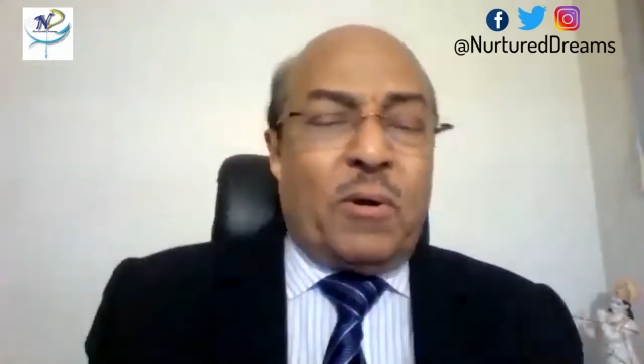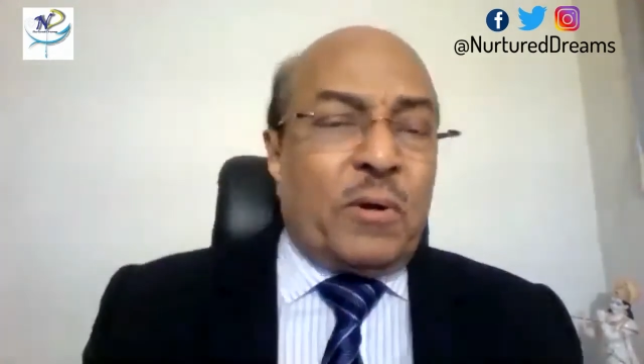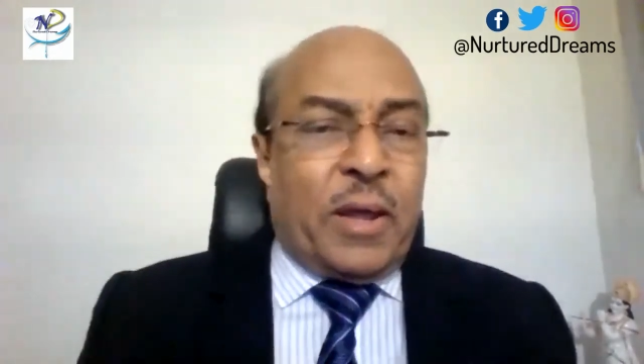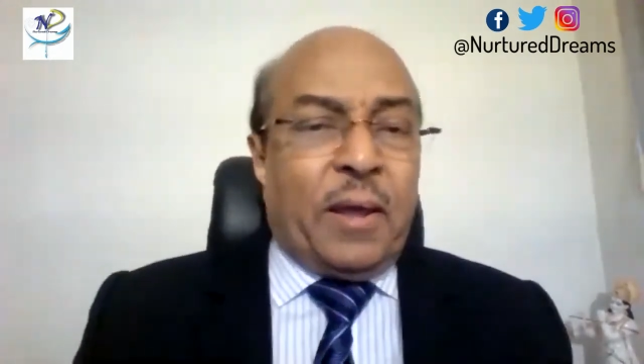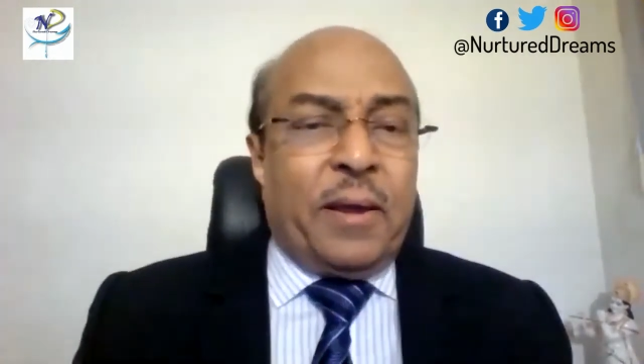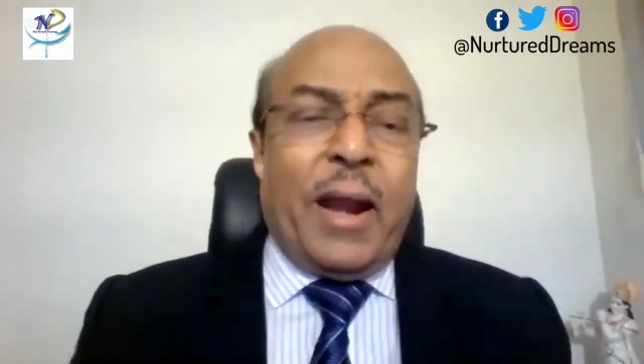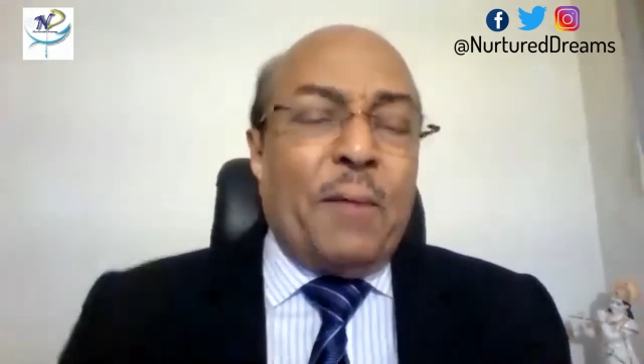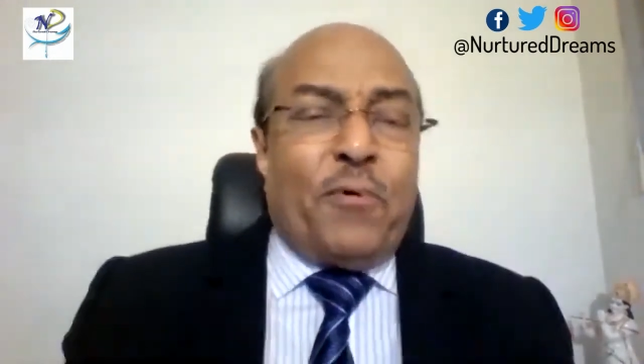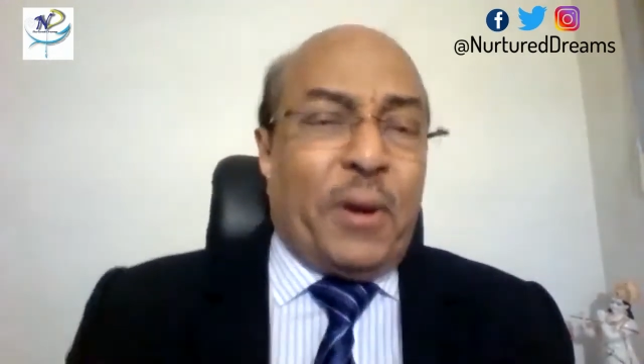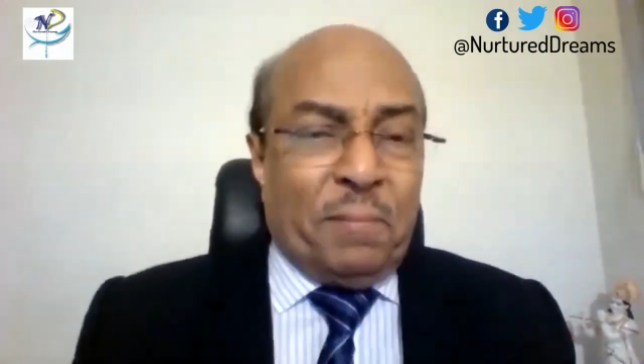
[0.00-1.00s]
of Dr. K.
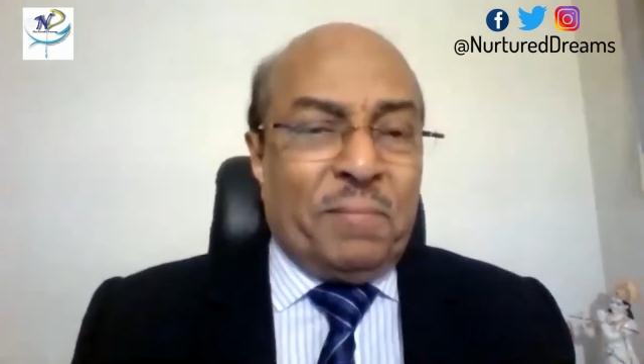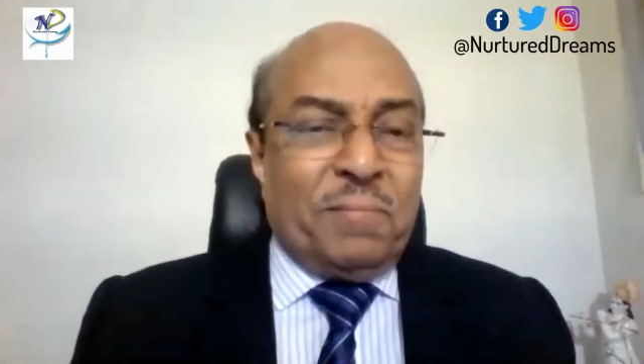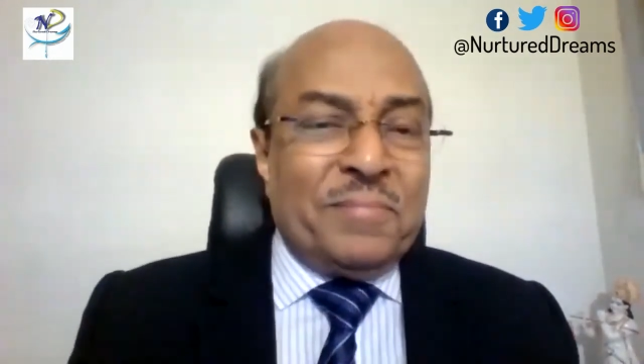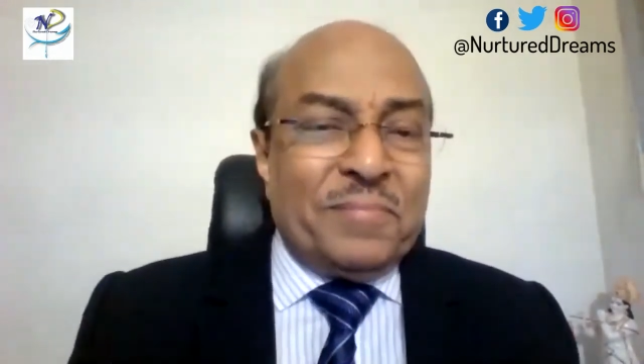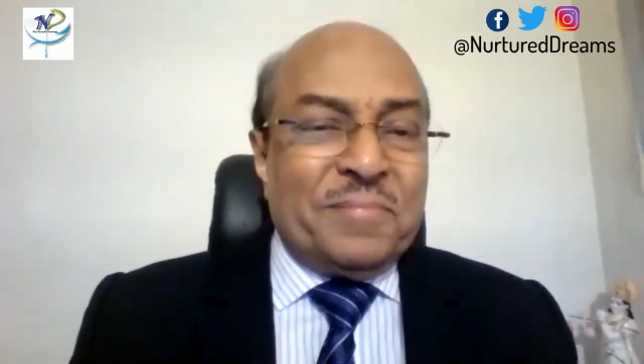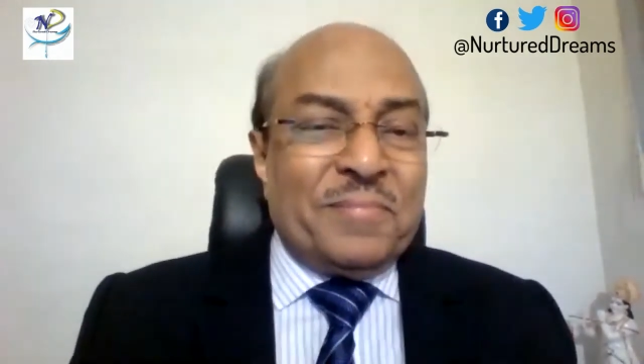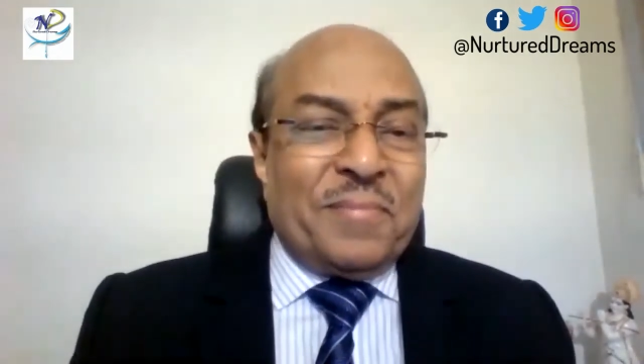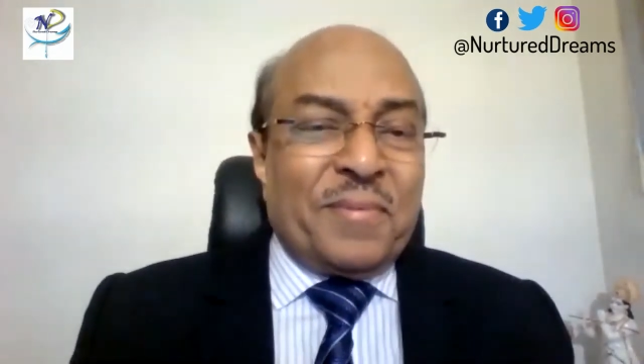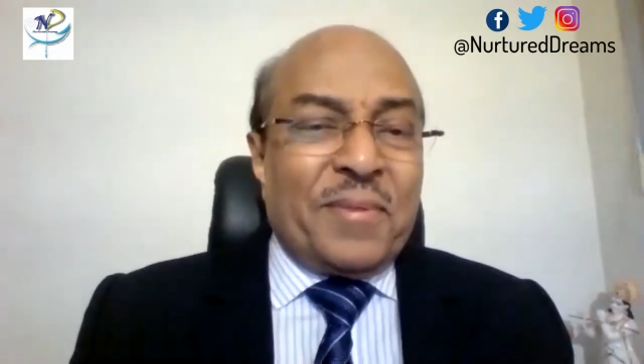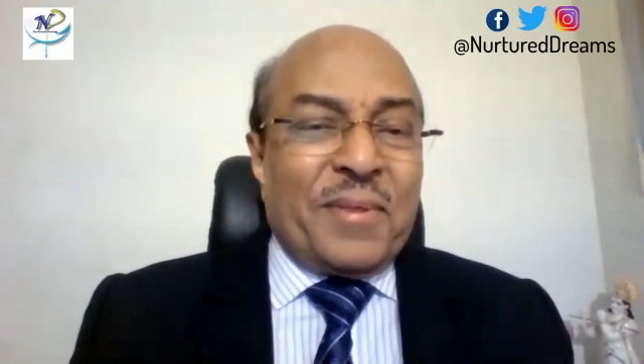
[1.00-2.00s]
Clap for him.
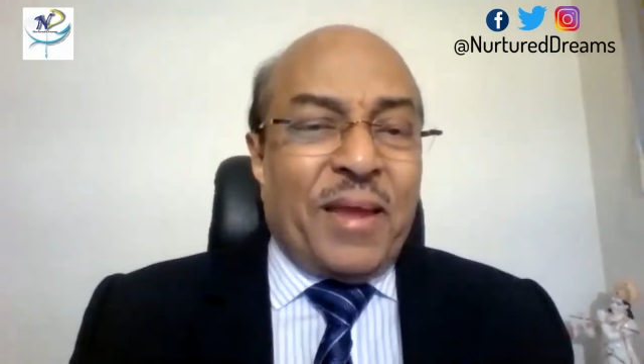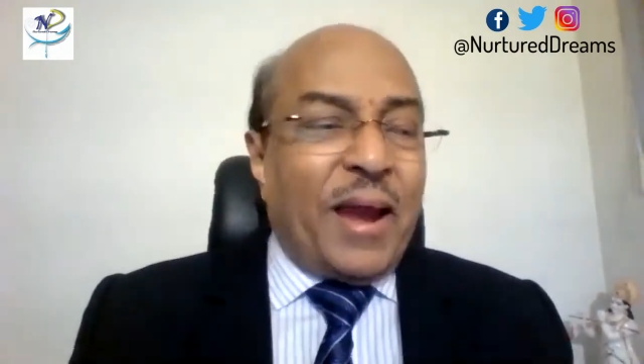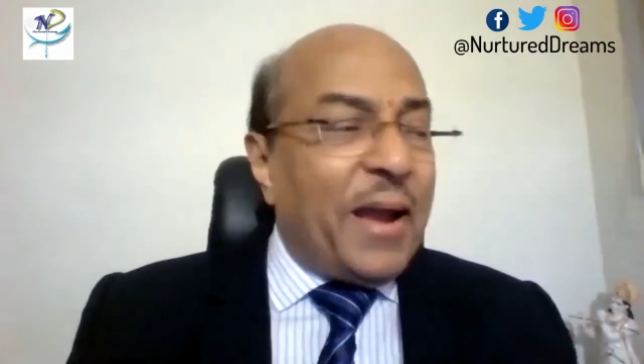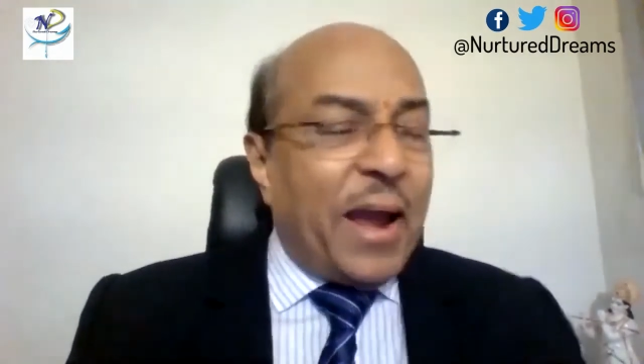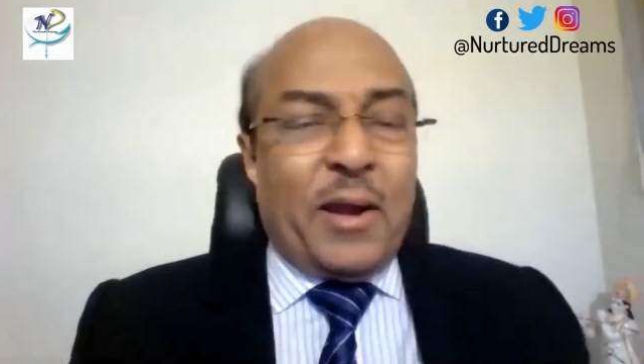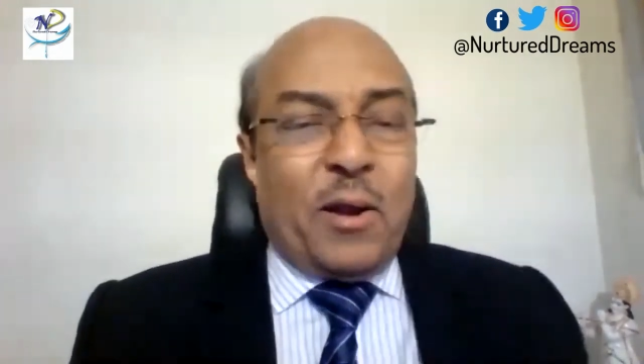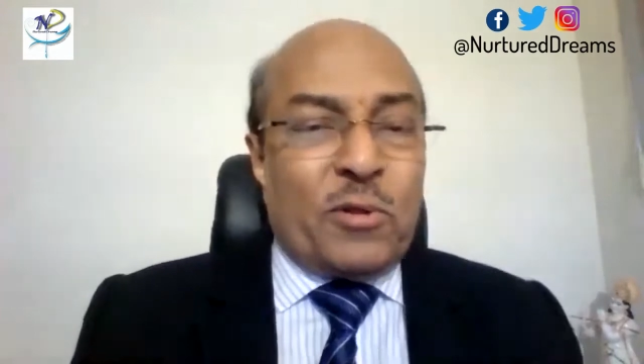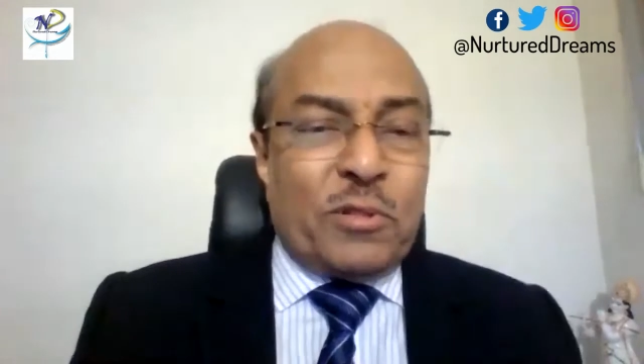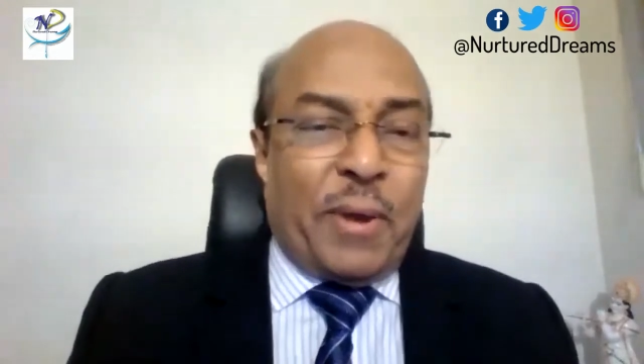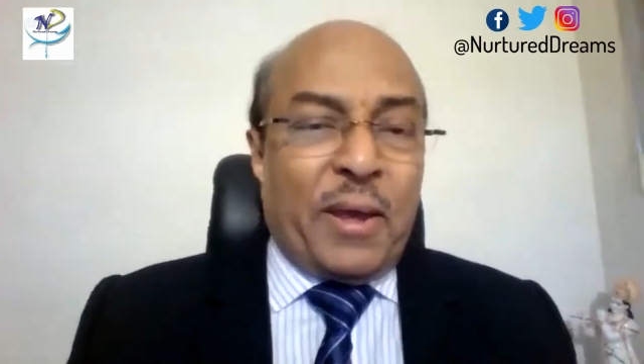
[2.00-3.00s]
And handed
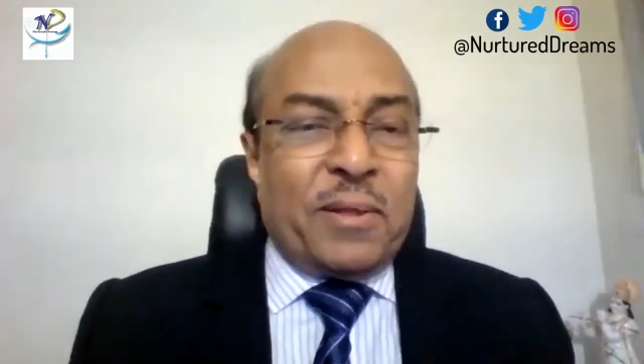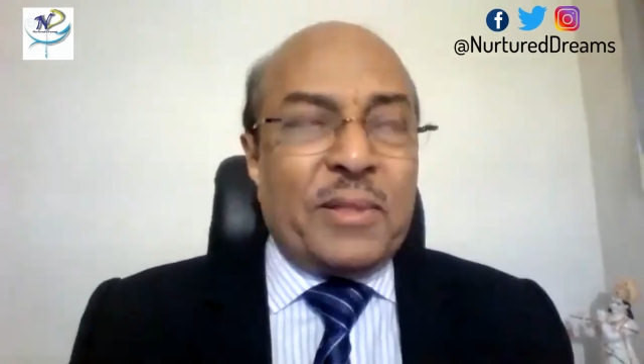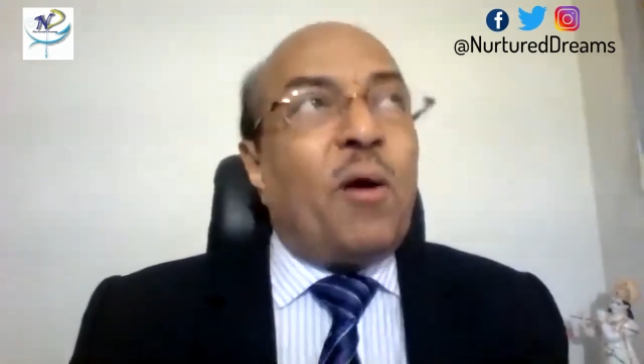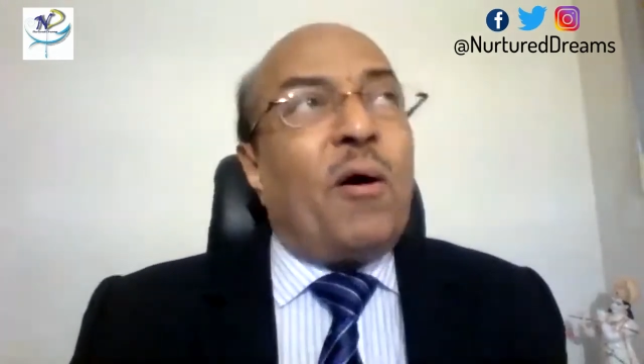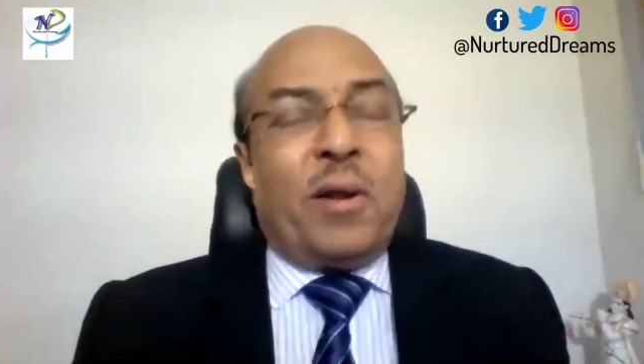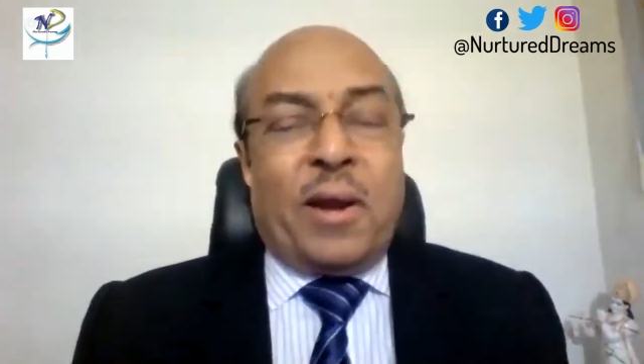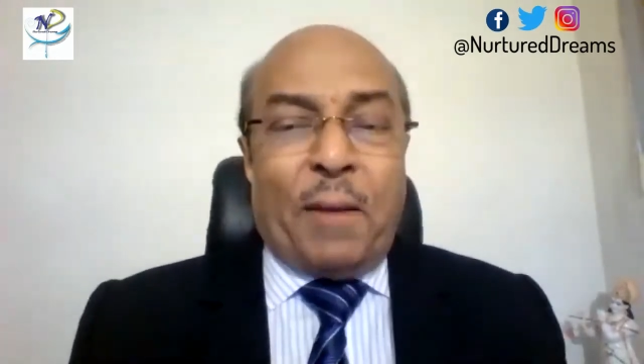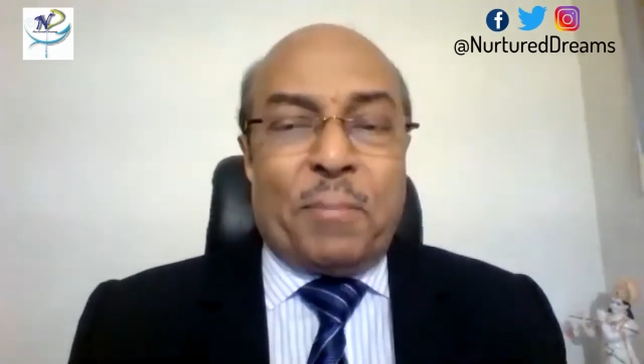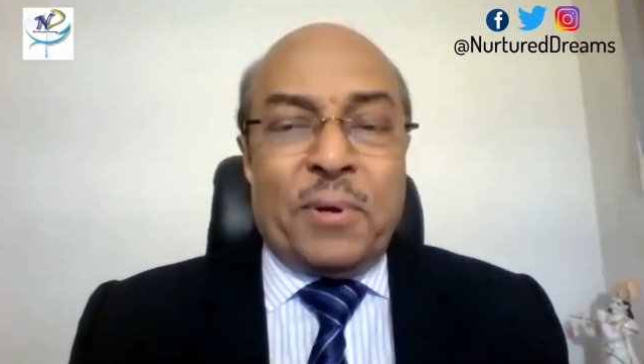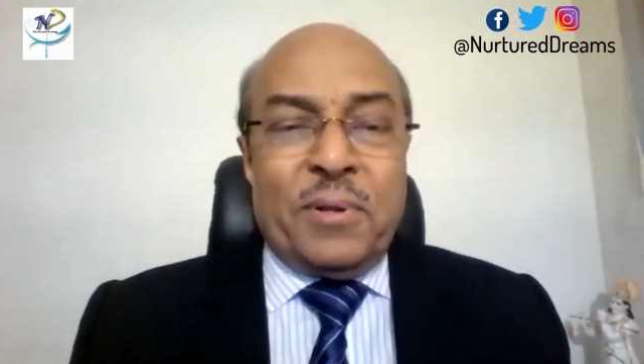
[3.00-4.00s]
over the mic. They all
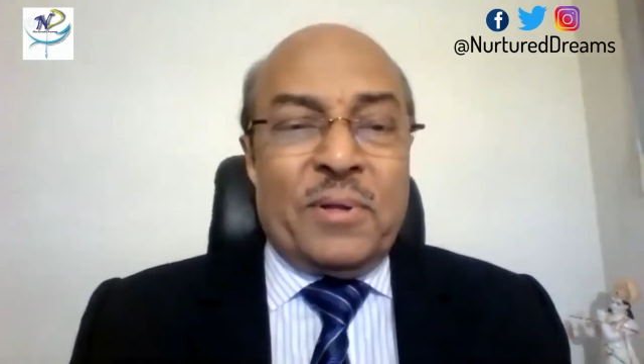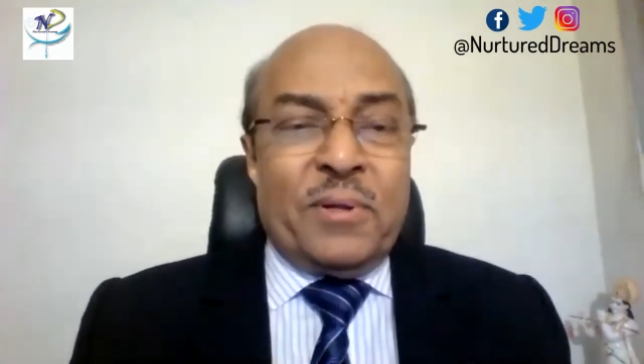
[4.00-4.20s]
clapped.